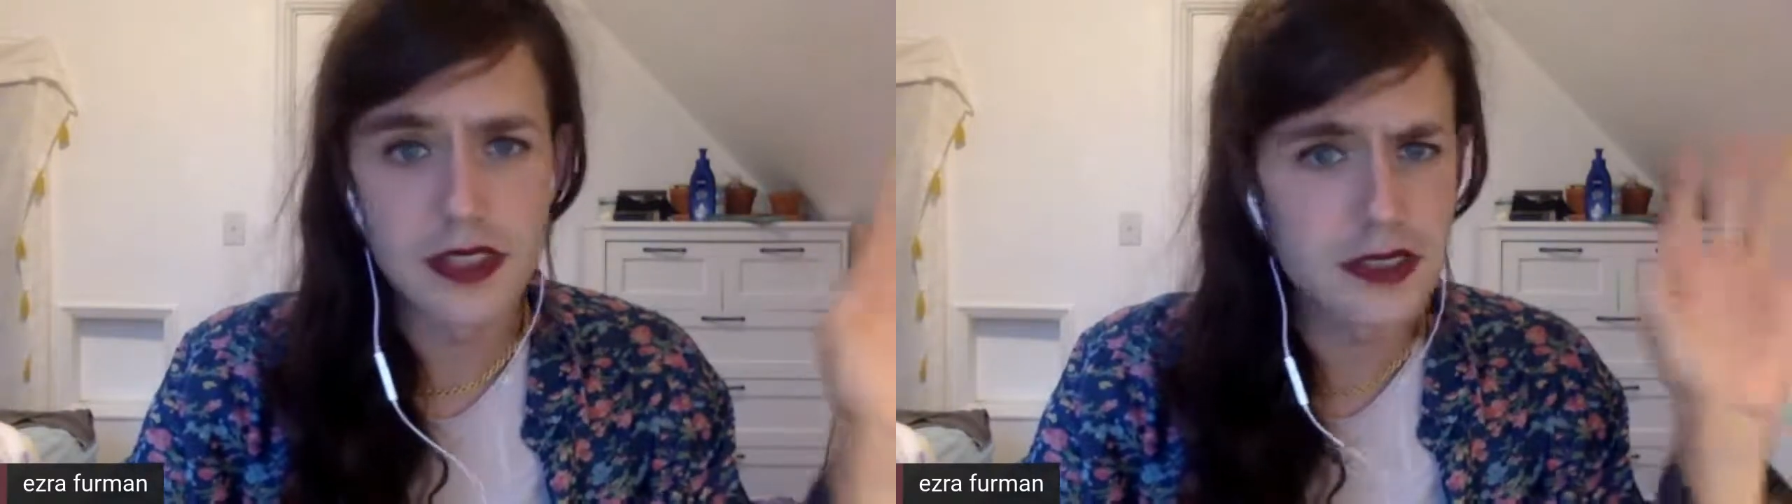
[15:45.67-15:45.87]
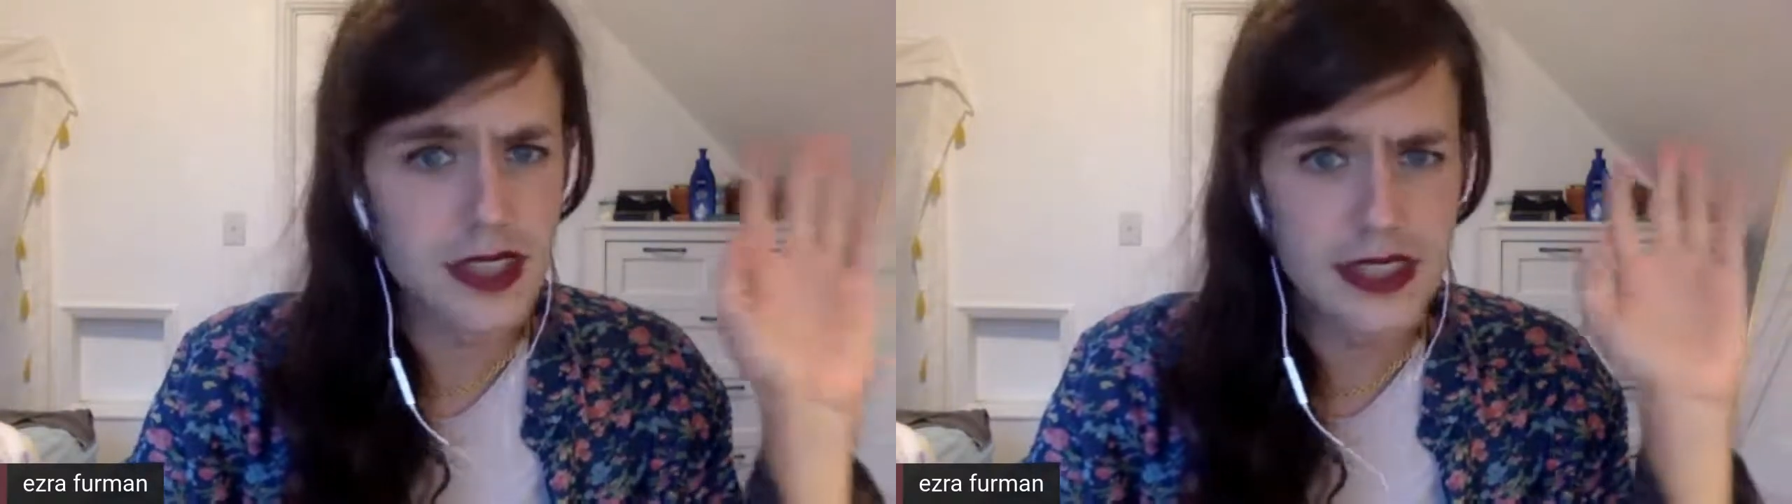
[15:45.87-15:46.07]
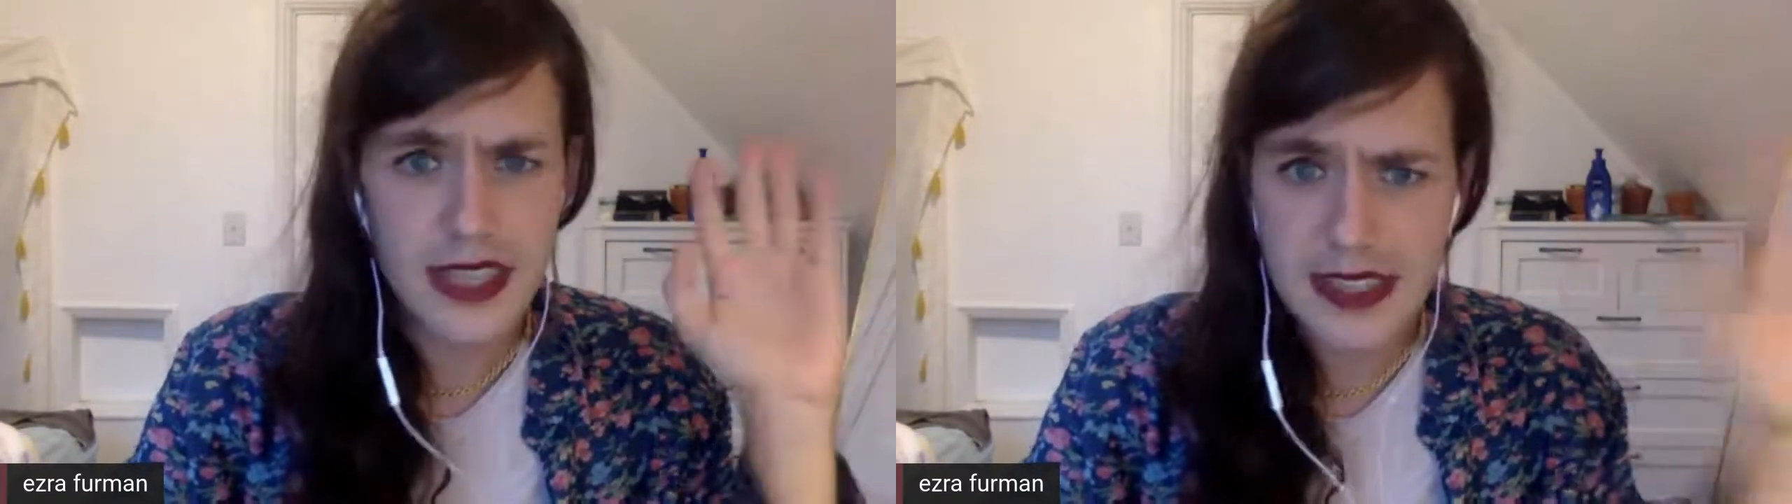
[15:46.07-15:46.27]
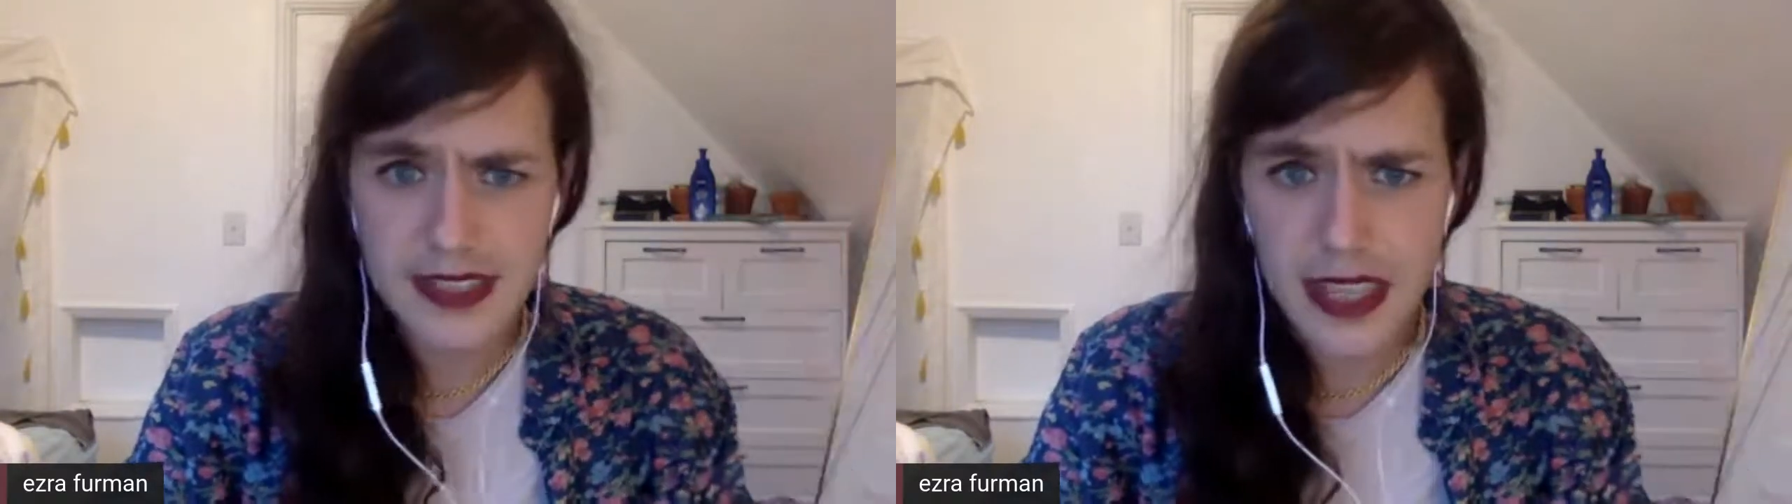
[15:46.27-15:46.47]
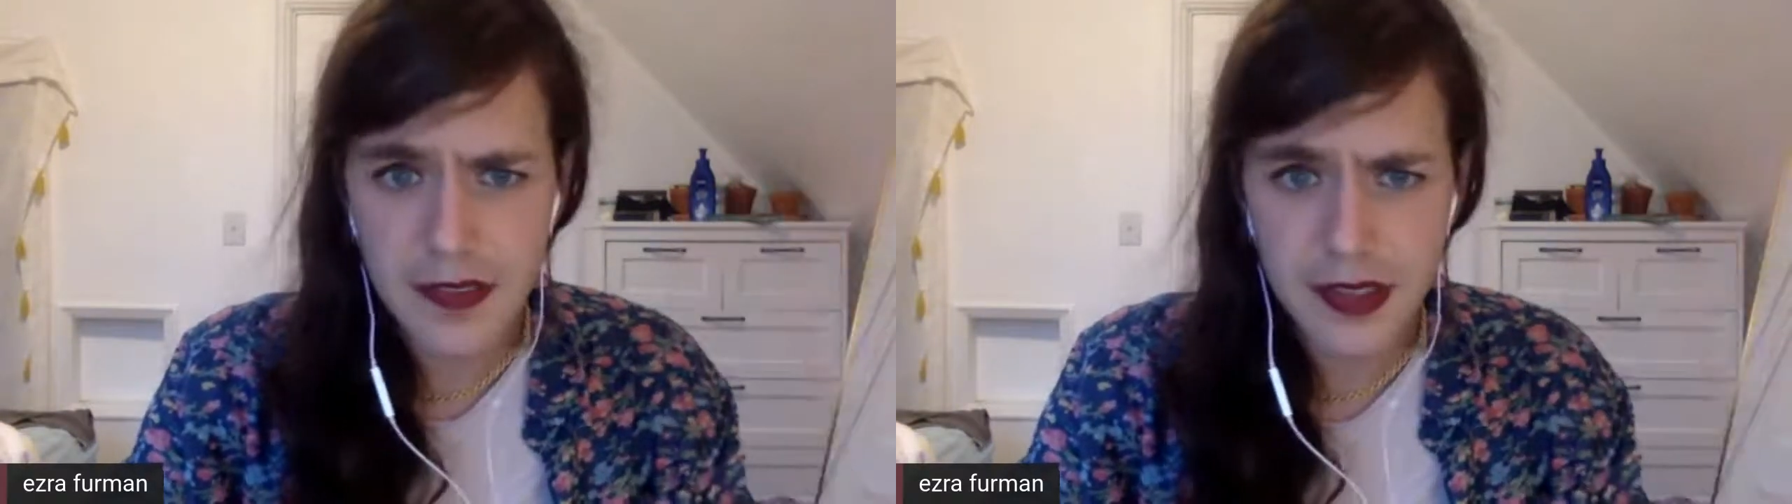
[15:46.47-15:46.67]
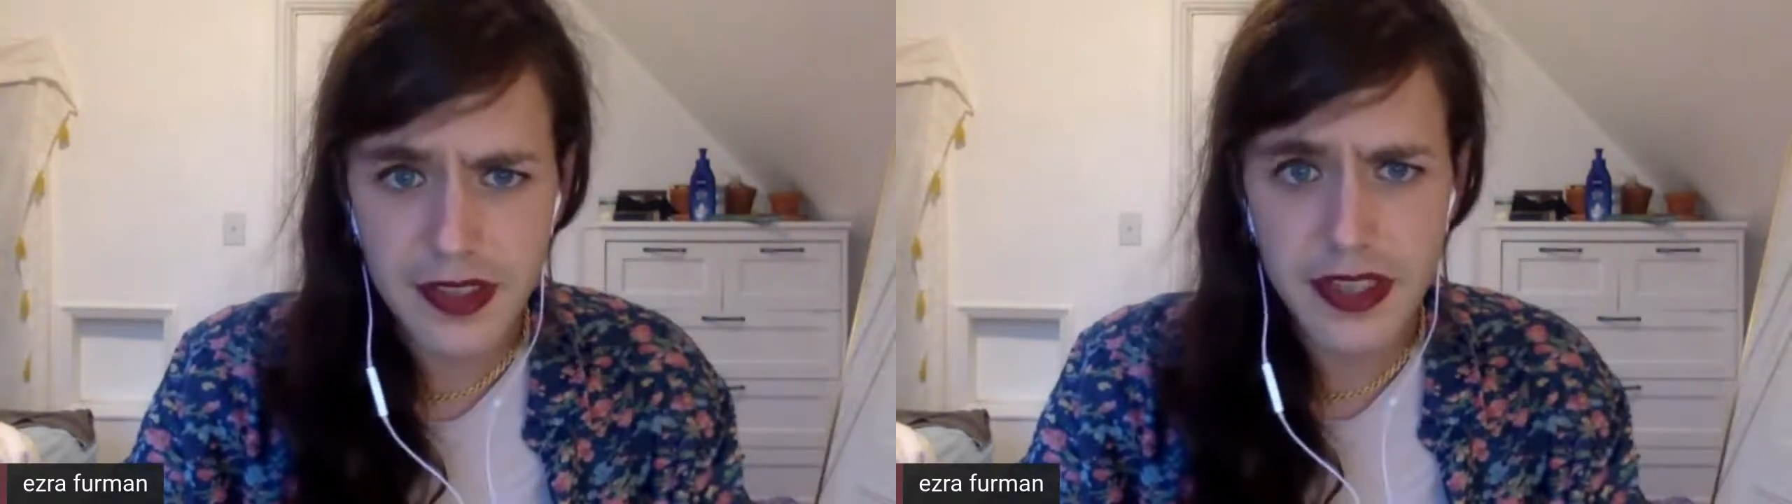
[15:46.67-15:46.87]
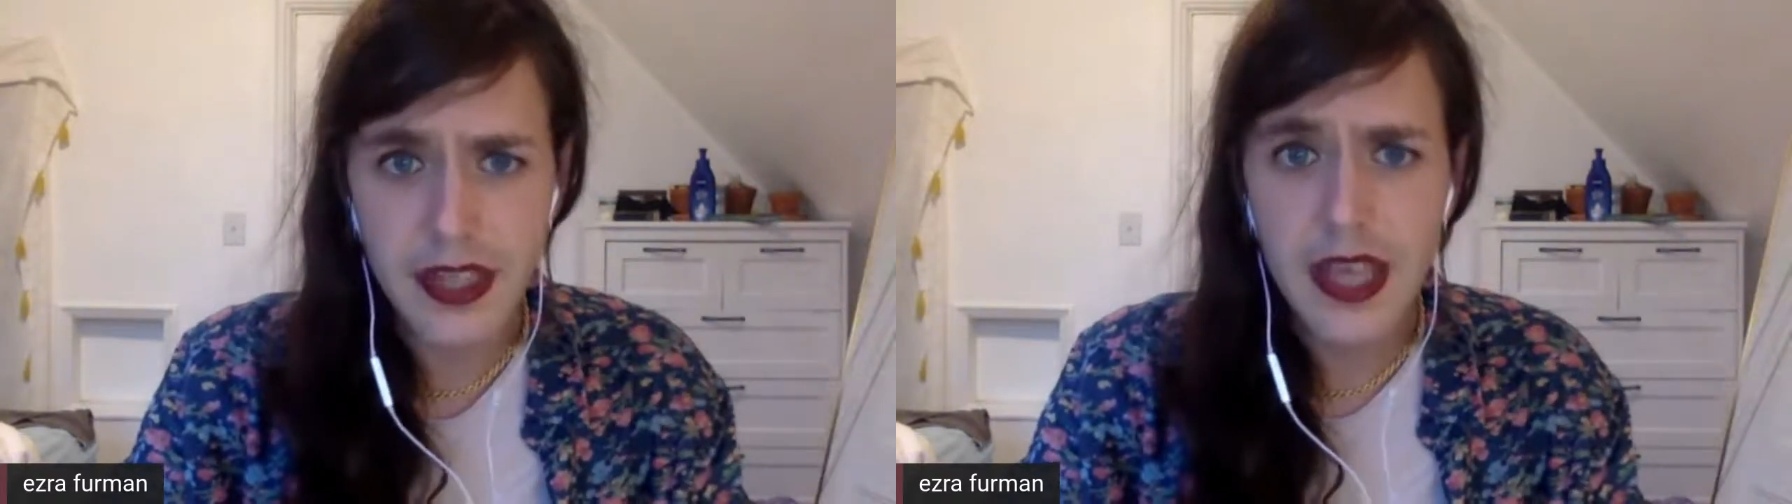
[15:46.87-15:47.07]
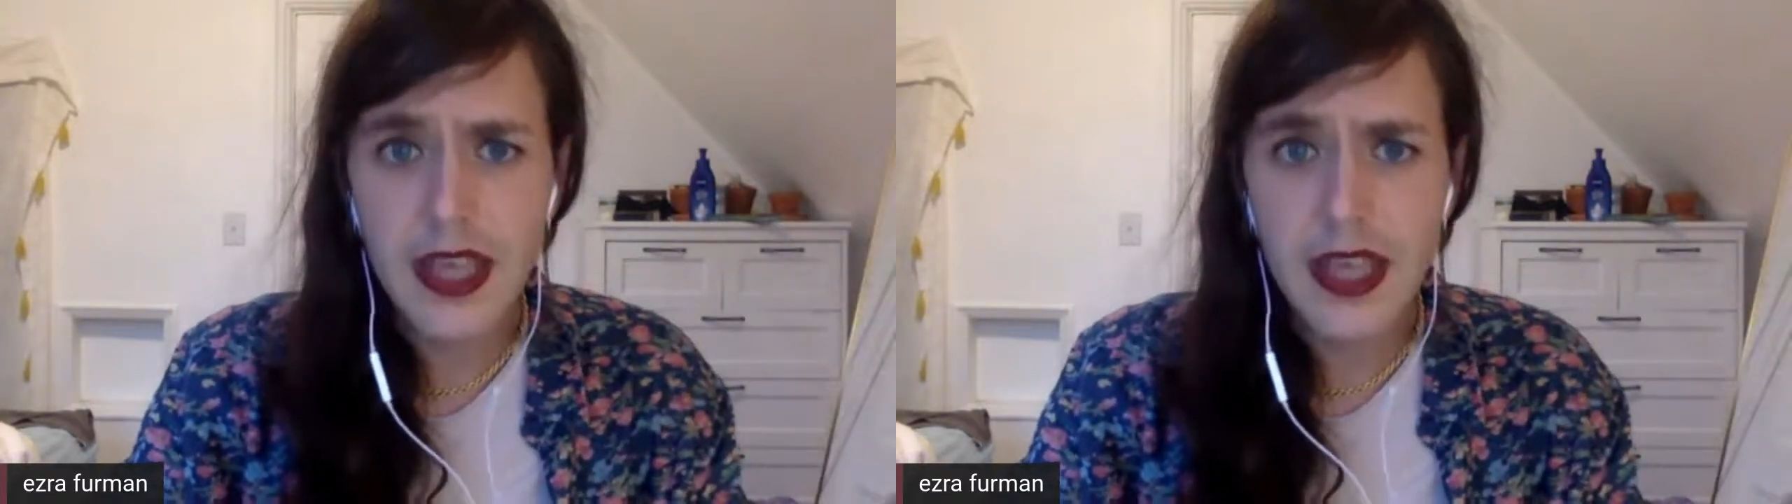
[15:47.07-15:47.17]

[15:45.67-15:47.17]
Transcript: just say yes to everything.